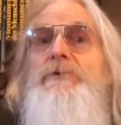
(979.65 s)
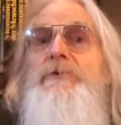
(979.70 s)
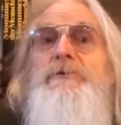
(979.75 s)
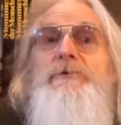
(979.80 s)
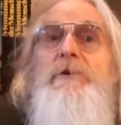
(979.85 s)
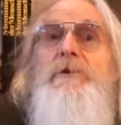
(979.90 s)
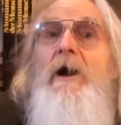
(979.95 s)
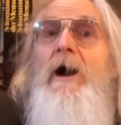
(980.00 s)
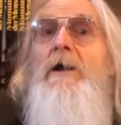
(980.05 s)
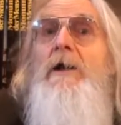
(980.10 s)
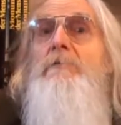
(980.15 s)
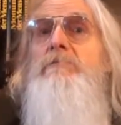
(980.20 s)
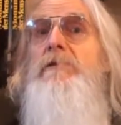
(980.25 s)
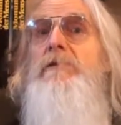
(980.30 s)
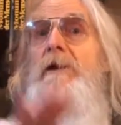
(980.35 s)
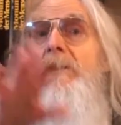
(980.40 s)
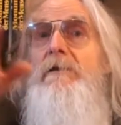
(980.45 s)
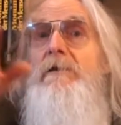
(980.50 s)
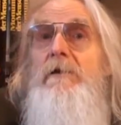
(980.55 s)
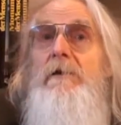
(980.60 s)
need a
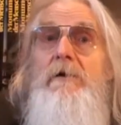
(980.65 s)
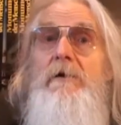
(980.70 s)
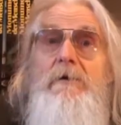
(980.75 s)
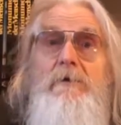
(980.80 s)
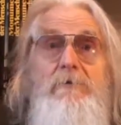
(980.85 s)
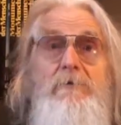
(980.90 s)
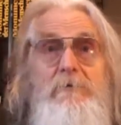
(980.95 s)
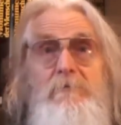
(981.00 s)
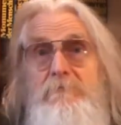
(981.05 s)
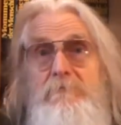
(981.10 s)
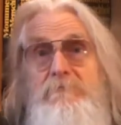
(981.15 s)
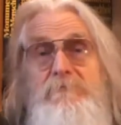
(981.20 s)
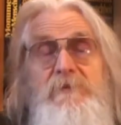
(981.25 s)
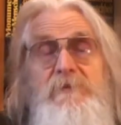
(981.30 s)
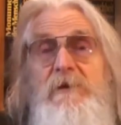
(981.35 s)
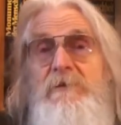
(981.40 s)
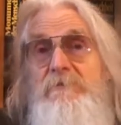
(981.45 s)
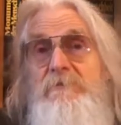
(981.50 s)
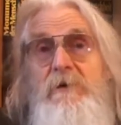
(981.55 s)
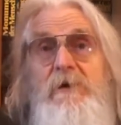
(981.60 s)
gallbladder,
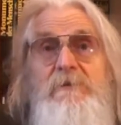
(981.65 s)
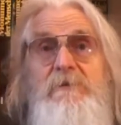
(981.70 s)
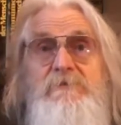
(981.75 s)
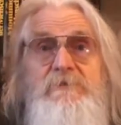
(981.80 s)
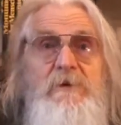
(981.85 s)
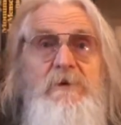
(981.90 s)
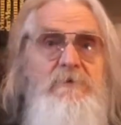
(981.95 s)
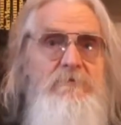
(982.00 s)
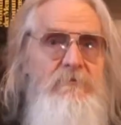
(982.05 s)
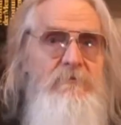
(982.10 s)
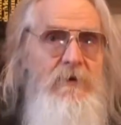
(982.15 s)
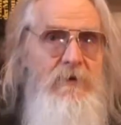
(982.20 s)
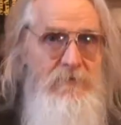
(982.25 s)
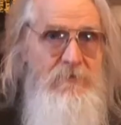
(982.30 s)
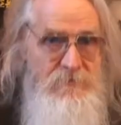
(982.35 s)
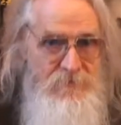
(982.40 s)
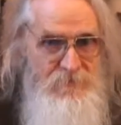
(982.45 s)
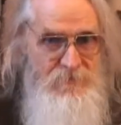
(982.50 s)
etc., etc.